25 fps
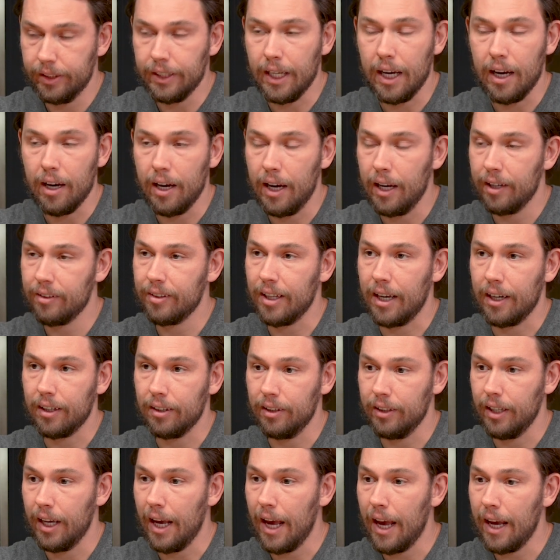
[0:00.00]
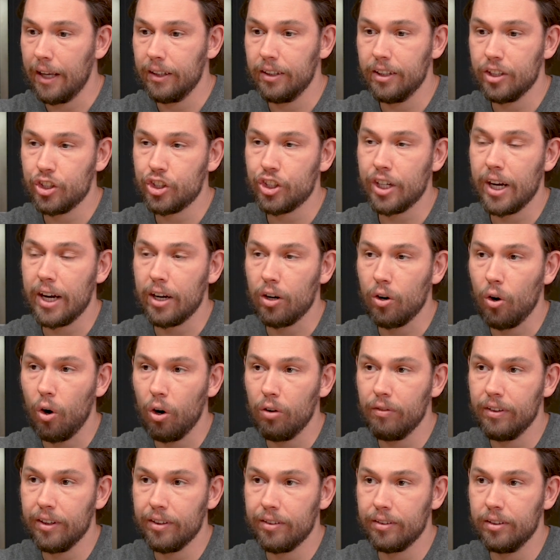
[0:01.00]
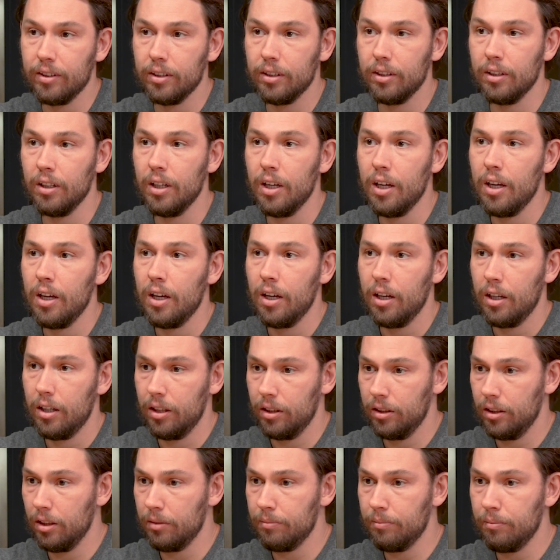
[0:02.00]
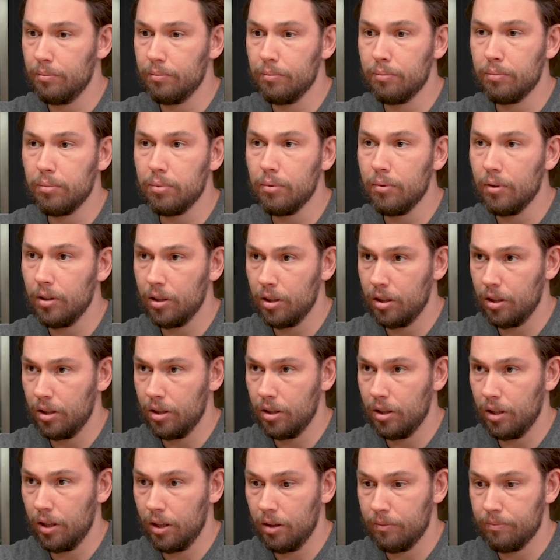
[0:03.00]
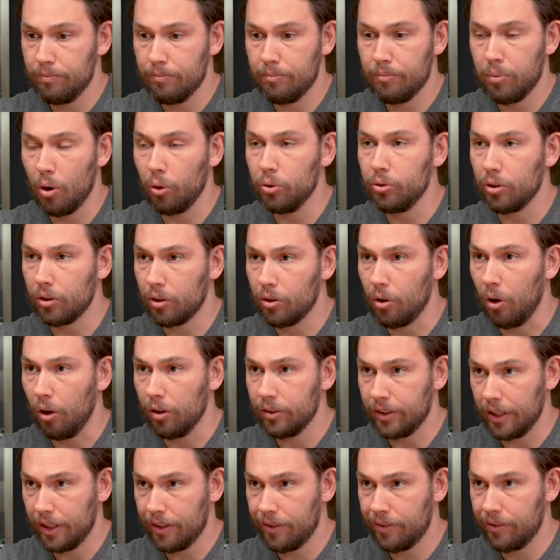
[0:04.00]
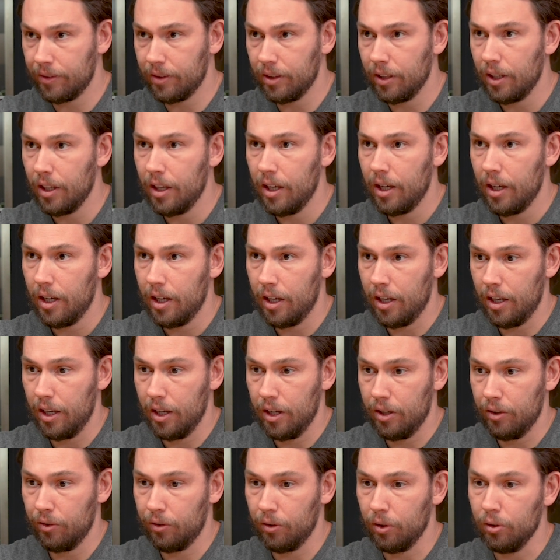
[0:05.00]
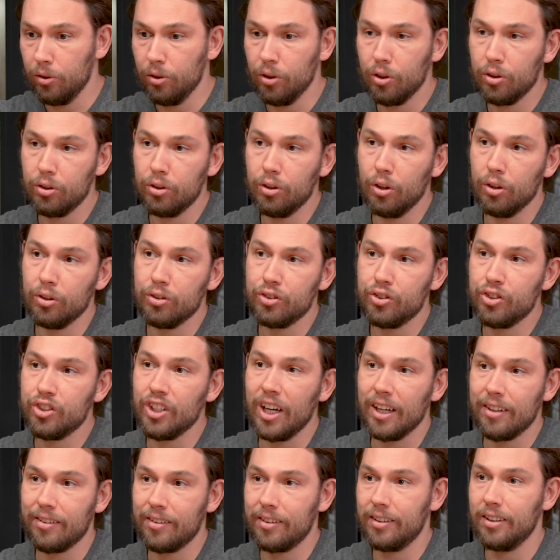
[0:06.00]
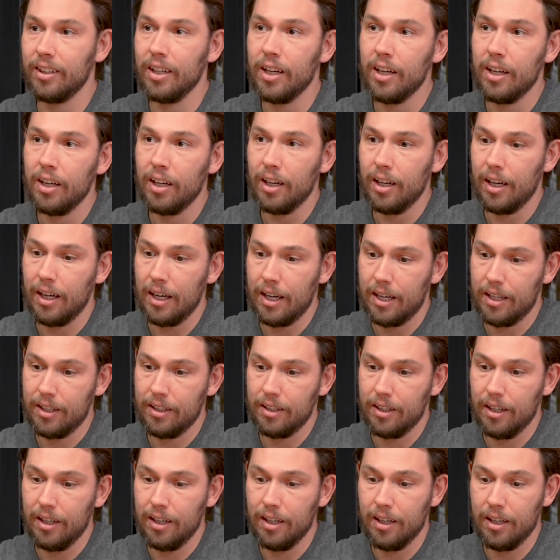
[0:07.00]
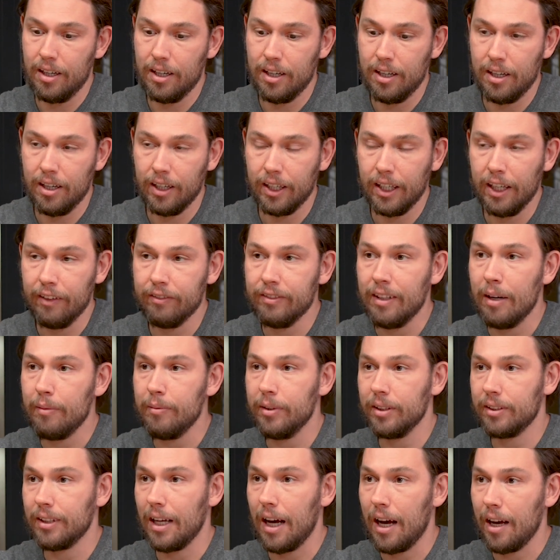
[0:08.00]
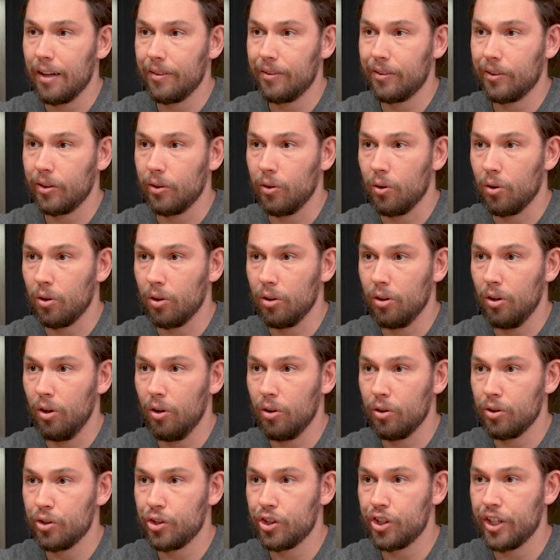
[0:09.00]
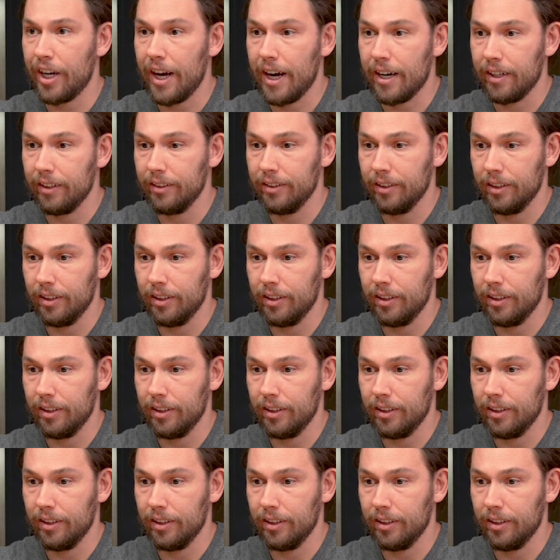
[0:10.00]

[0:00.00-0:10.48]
Yeah, exactly. And share always the broader context. So don't just give them a task or share